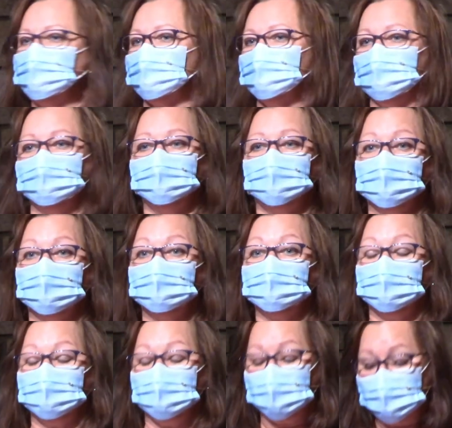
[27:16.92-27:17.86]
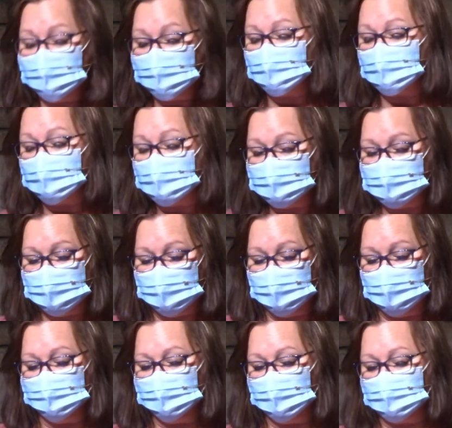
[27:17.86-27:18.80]
we're bombarded every
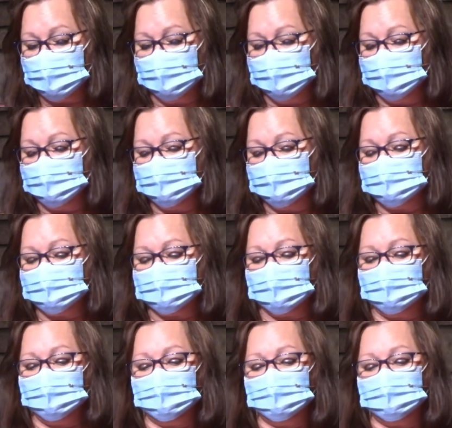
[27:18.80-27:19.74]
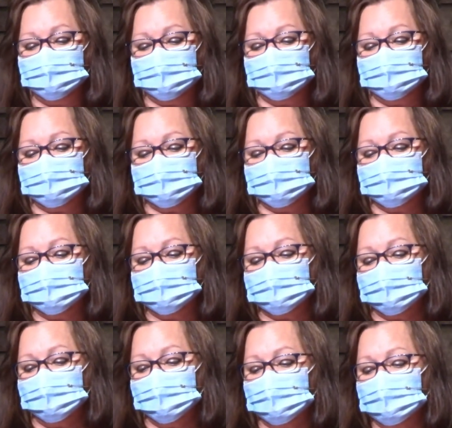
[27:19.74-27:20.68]
day with all these images and
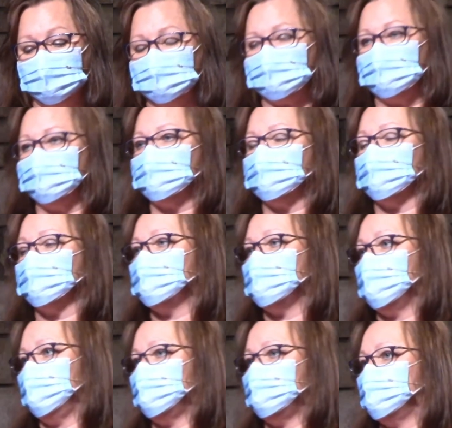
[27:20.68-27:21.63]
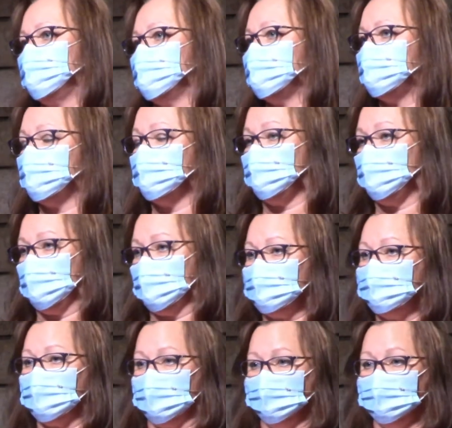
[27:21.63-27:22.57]
stories of success that's
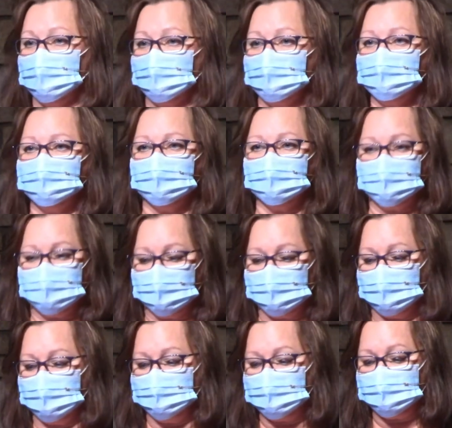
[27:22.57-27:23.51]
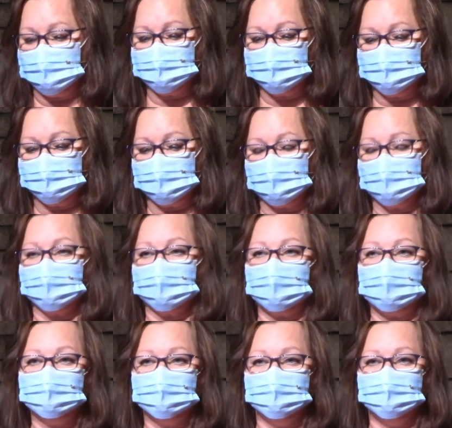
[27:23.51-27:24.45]
defined by worldly terms. Don't you
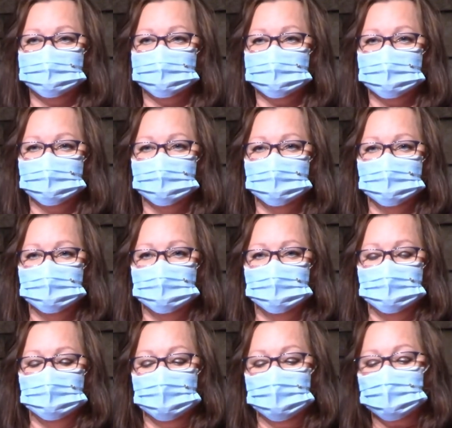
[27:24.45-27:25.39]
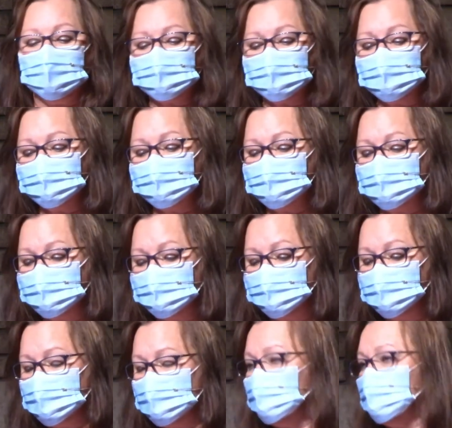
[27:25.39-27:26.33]
agree? How do you
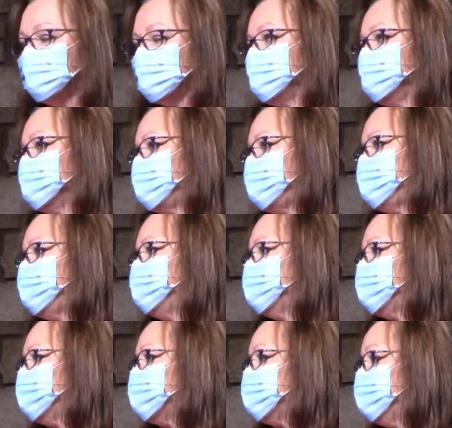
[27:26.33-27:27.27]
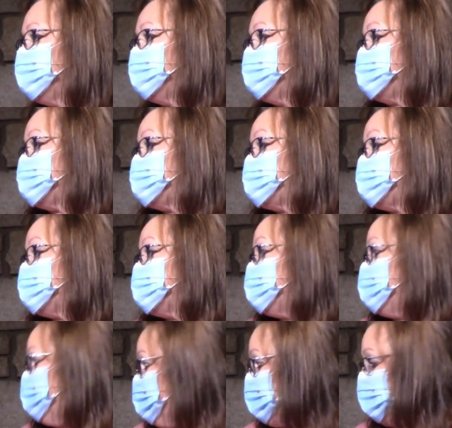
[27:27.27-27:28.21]
live biblically when it comes
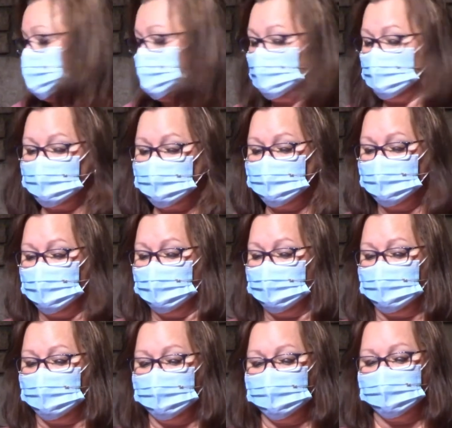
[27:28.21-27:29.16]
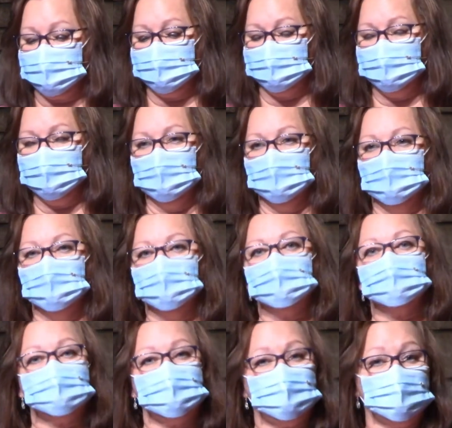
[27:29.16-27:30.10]
to money and wealth?
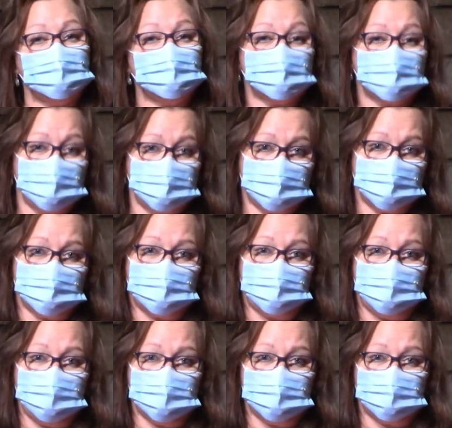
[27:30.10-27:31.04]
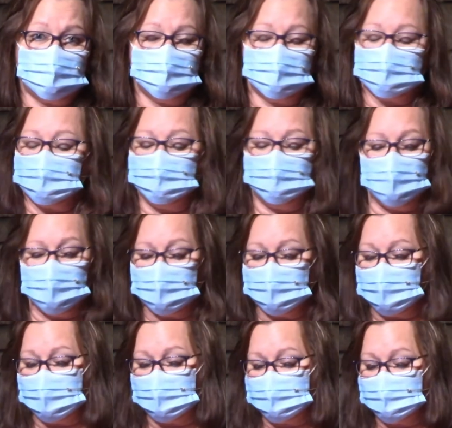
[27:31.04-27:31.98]
Well, today's scripture speaks to this
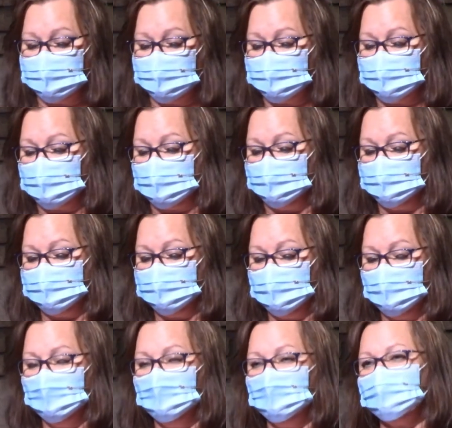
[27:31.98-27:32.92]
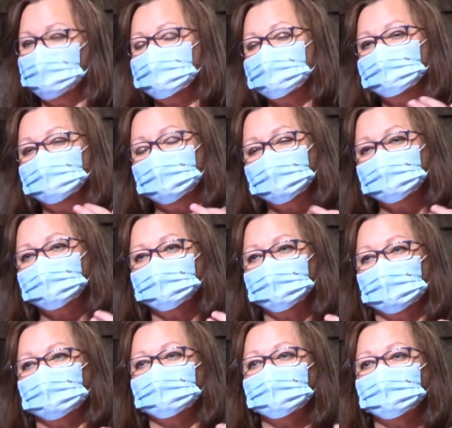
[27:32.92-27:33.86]
very clearly. It speaks
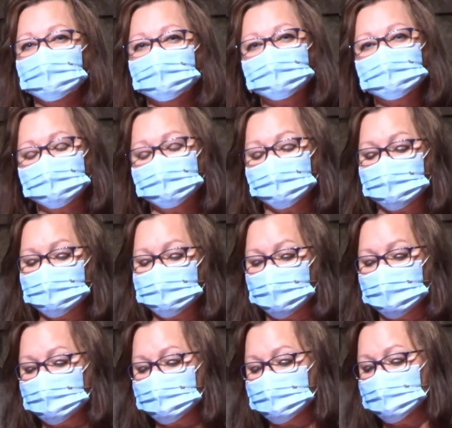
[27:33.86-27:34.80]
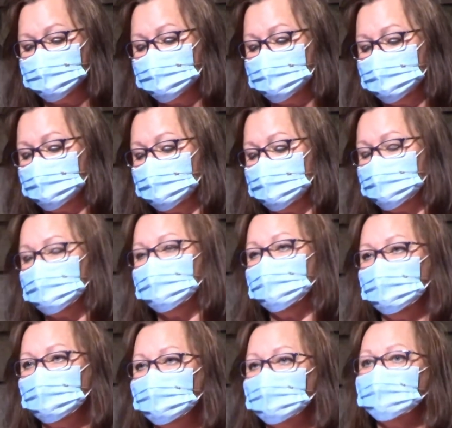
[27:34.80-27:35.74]
to our Christian responsibility
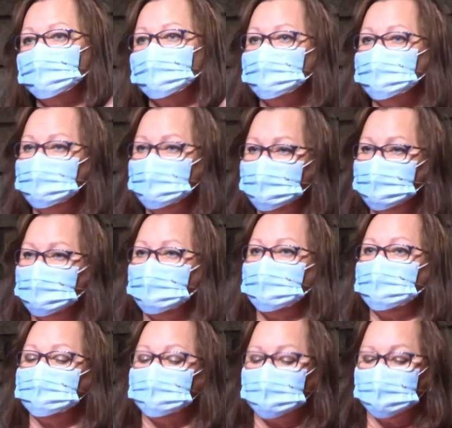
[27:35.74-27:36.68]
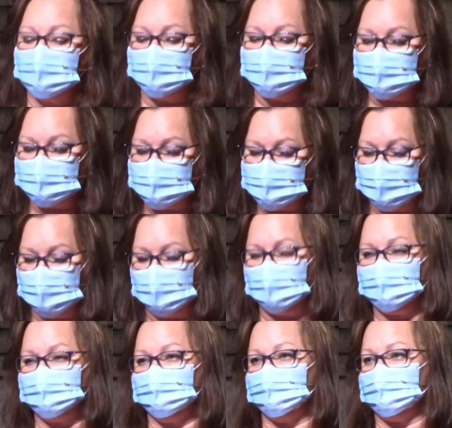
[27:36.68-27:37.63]
to care for the needs of the
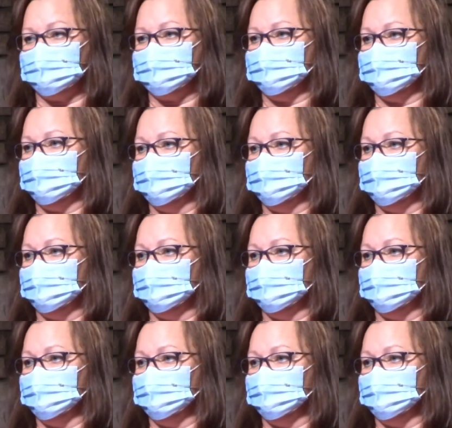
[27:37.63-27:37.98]
saints,